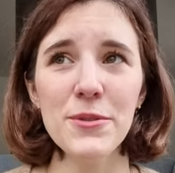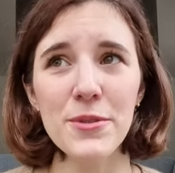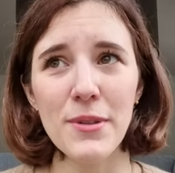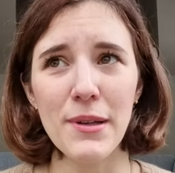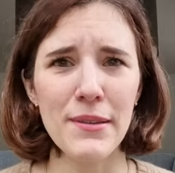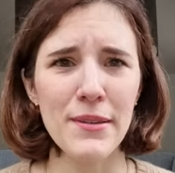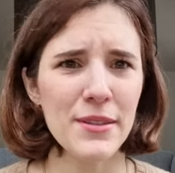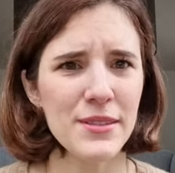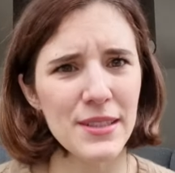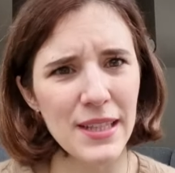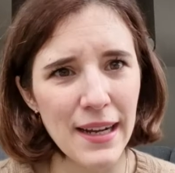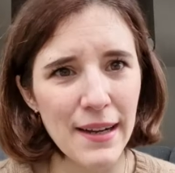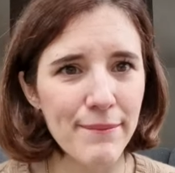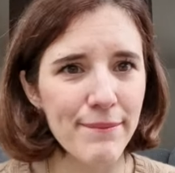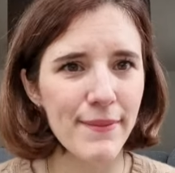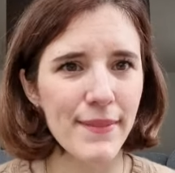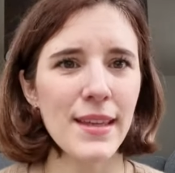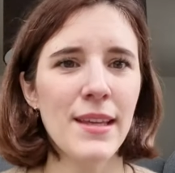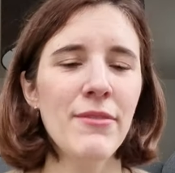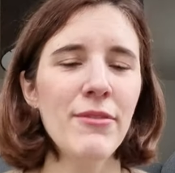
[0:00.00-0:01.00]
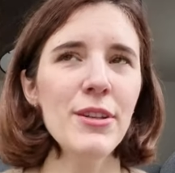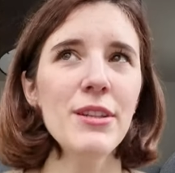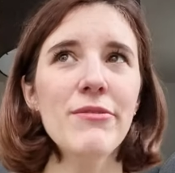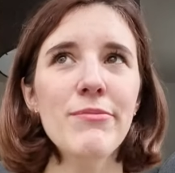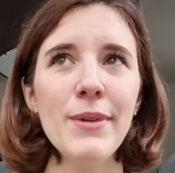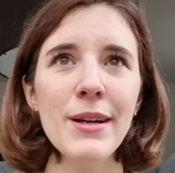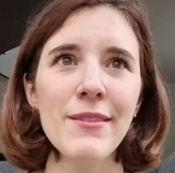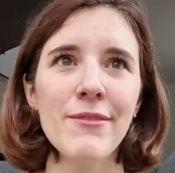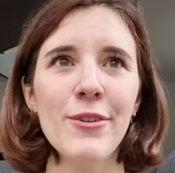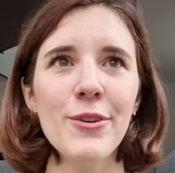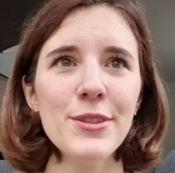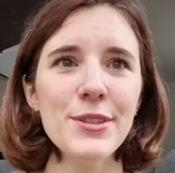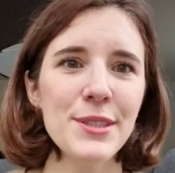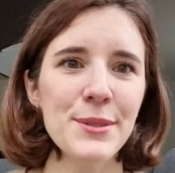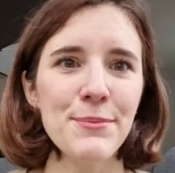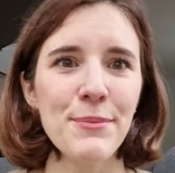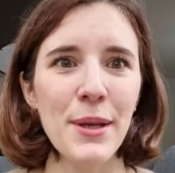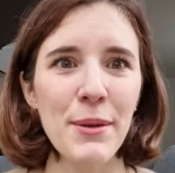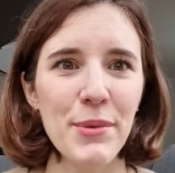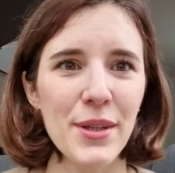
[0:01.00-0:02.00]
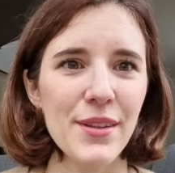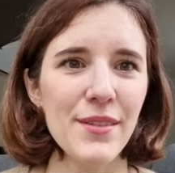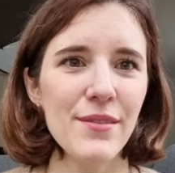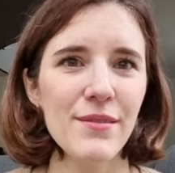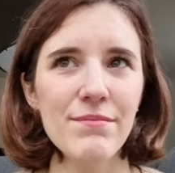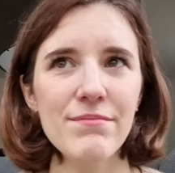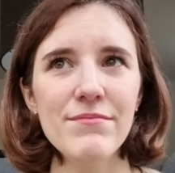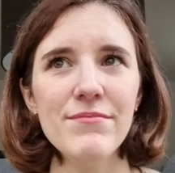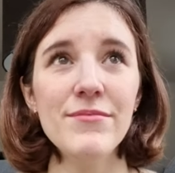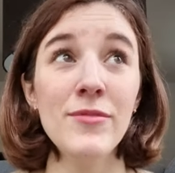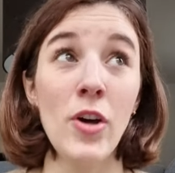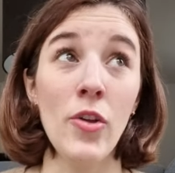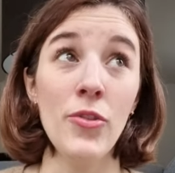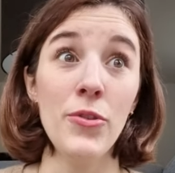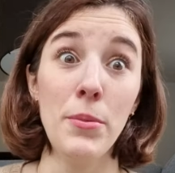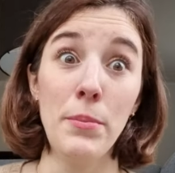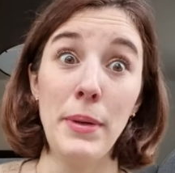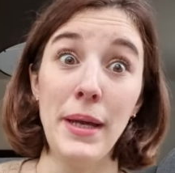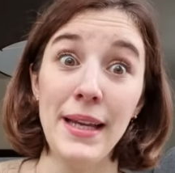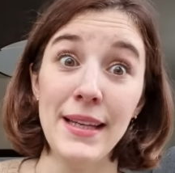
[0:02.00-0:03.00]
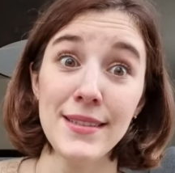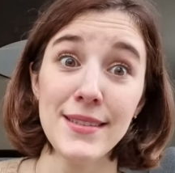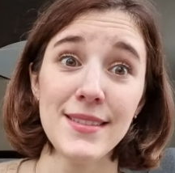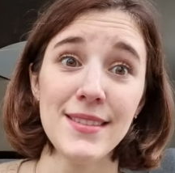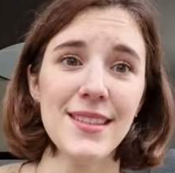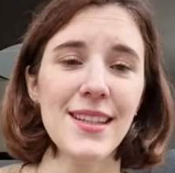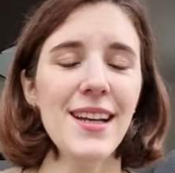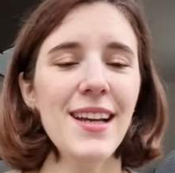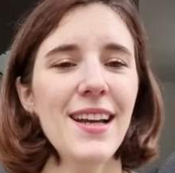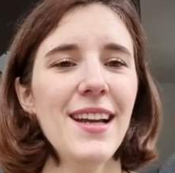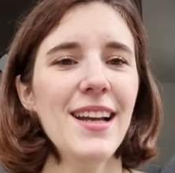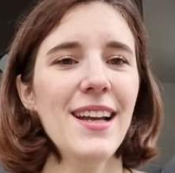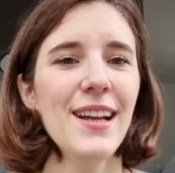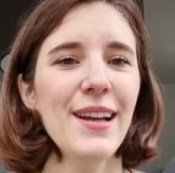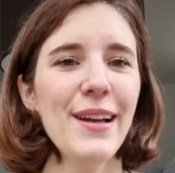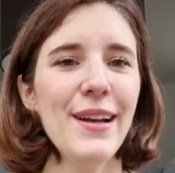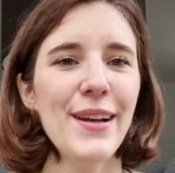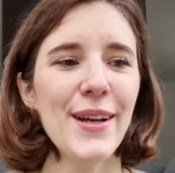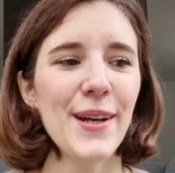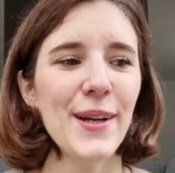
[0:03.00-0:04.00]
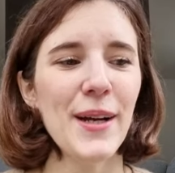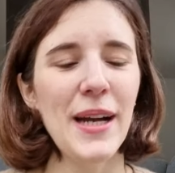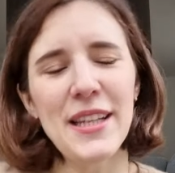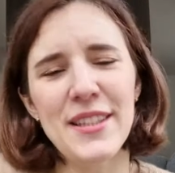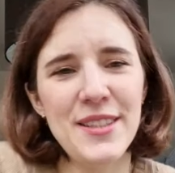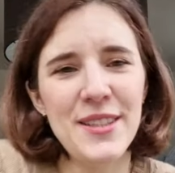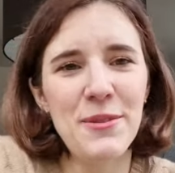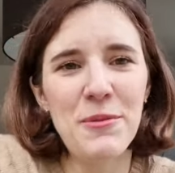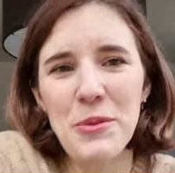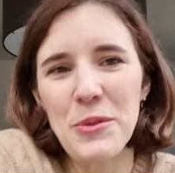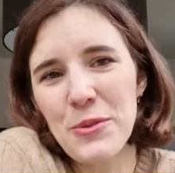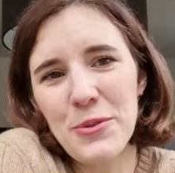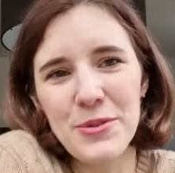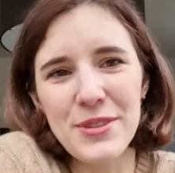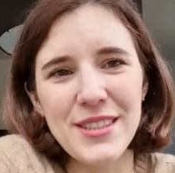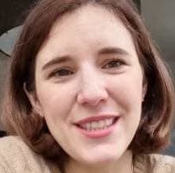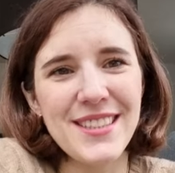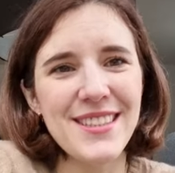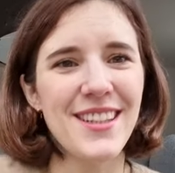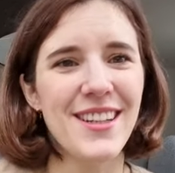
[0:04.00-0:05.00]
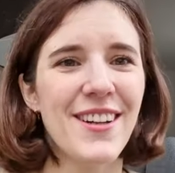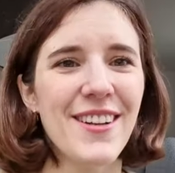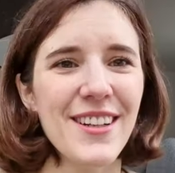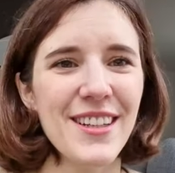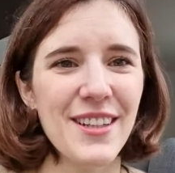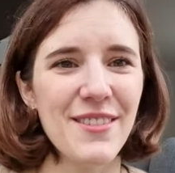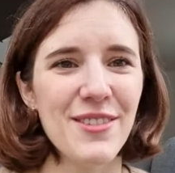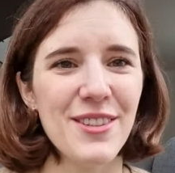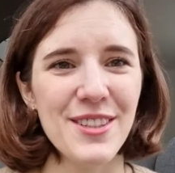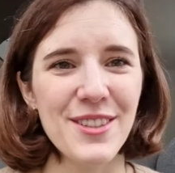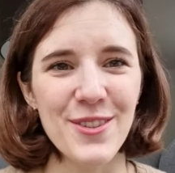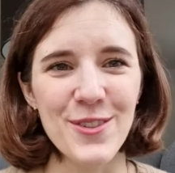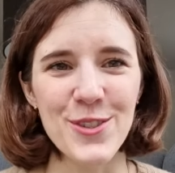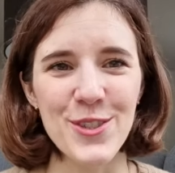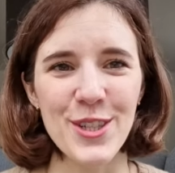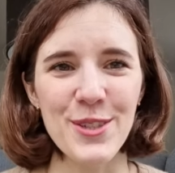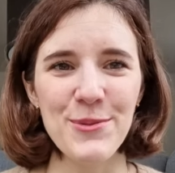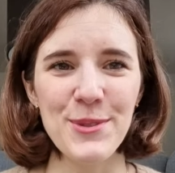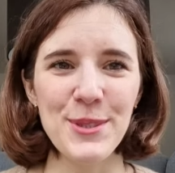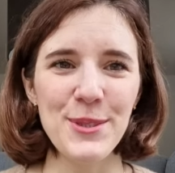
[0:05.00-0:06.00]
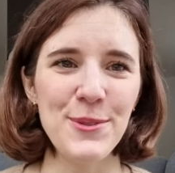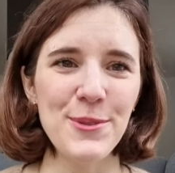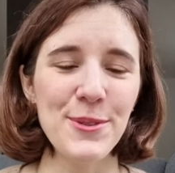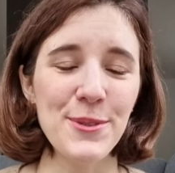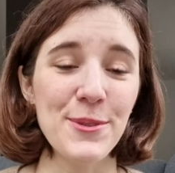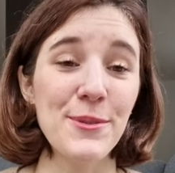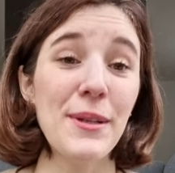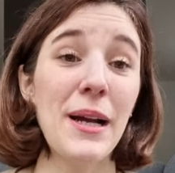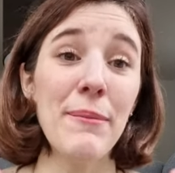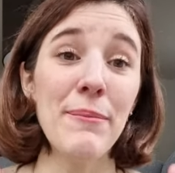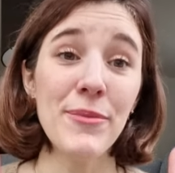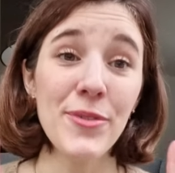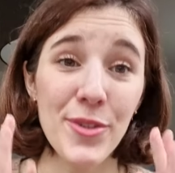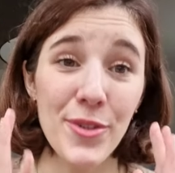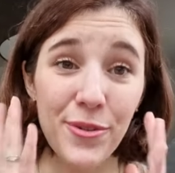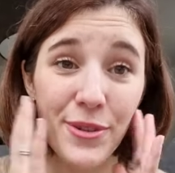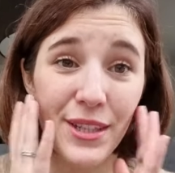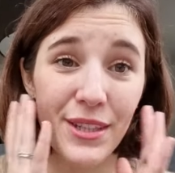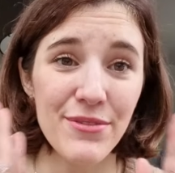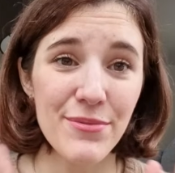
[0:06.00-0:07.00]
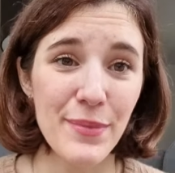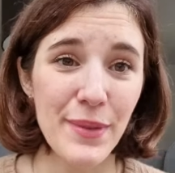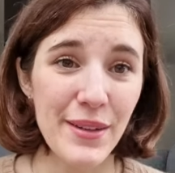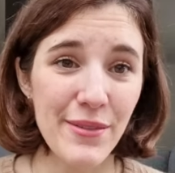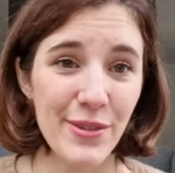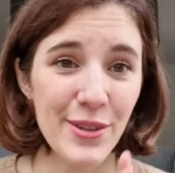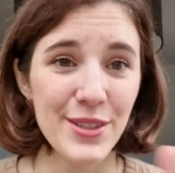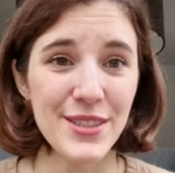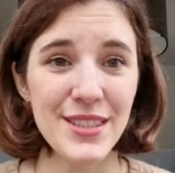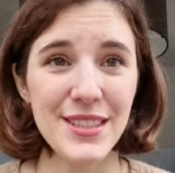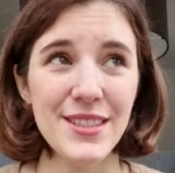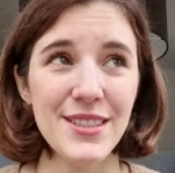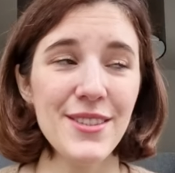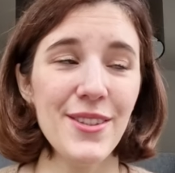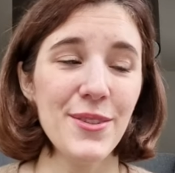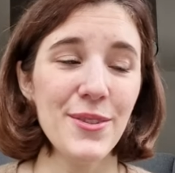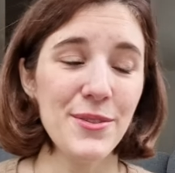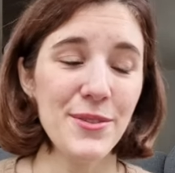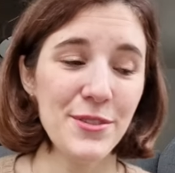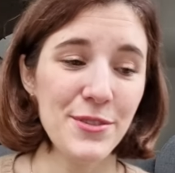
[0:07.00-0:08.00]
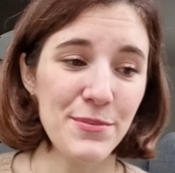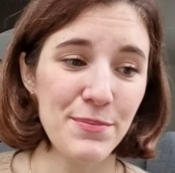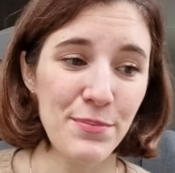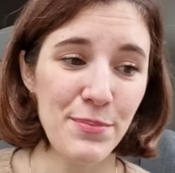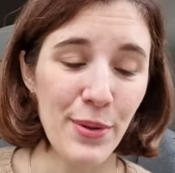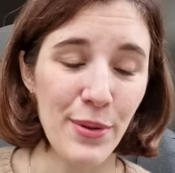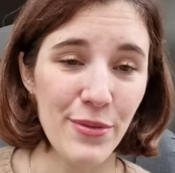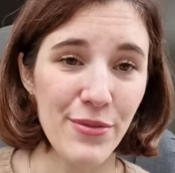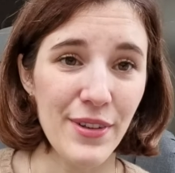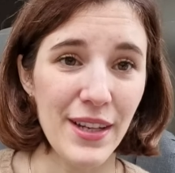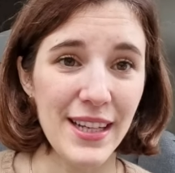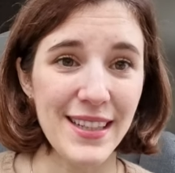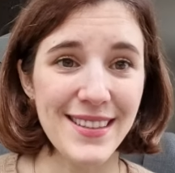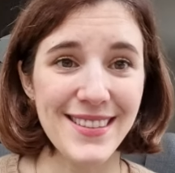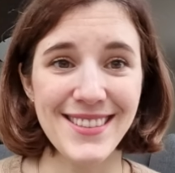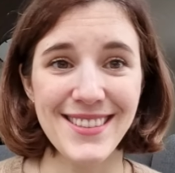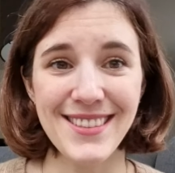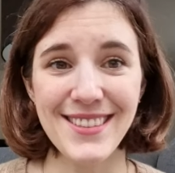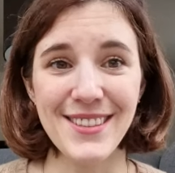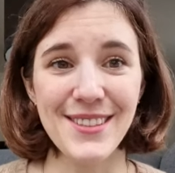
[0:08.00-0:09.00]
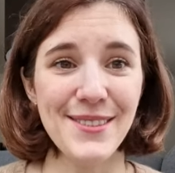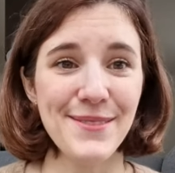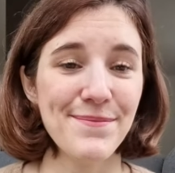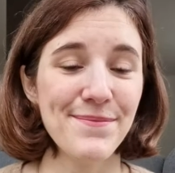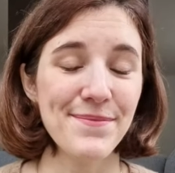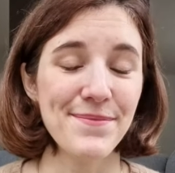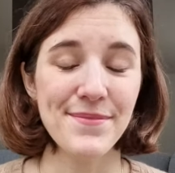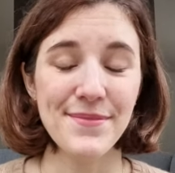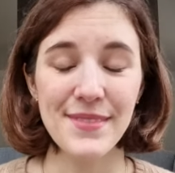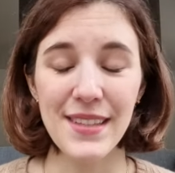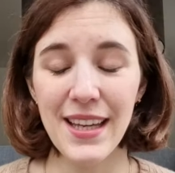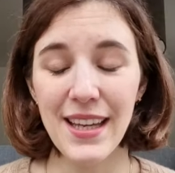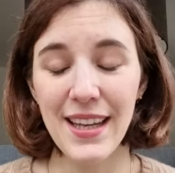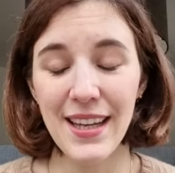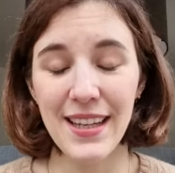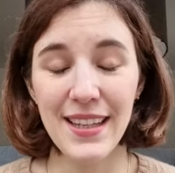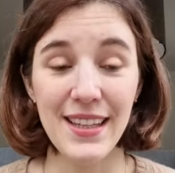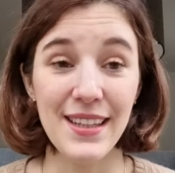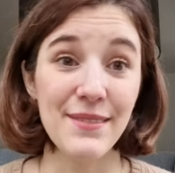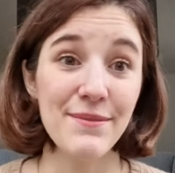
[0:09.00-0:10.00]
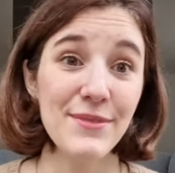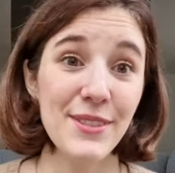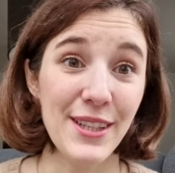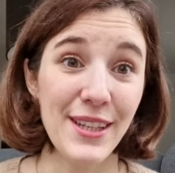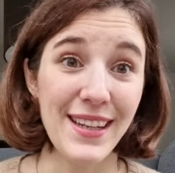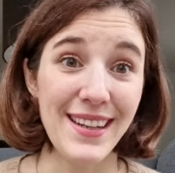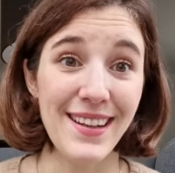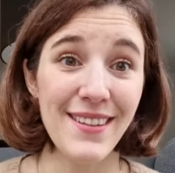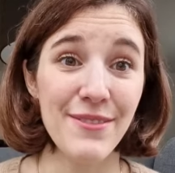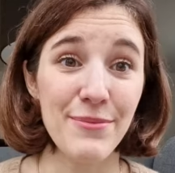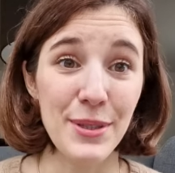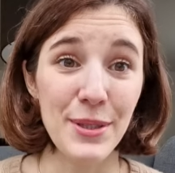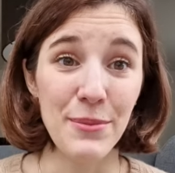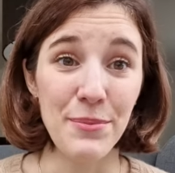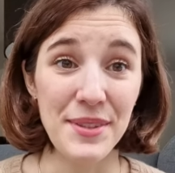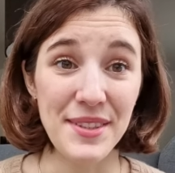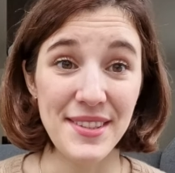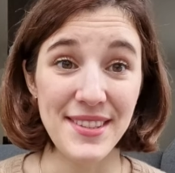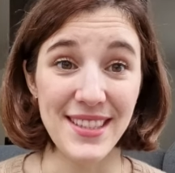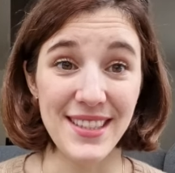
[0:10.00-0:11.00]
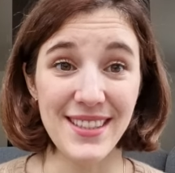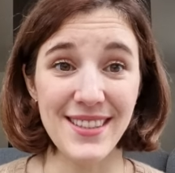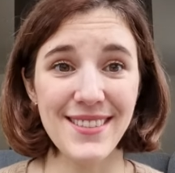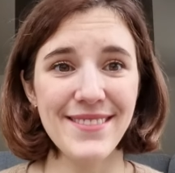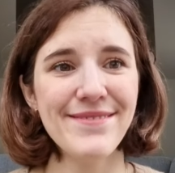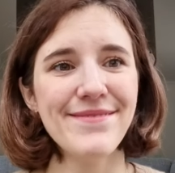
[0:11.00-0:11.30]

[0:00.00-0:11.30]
So I thought, even if my voice is maybe not the best, I still want to sit here and have a little chat with you. So I'm sorry if my voice is not perfect. Yeah, again, I've been a bit sick.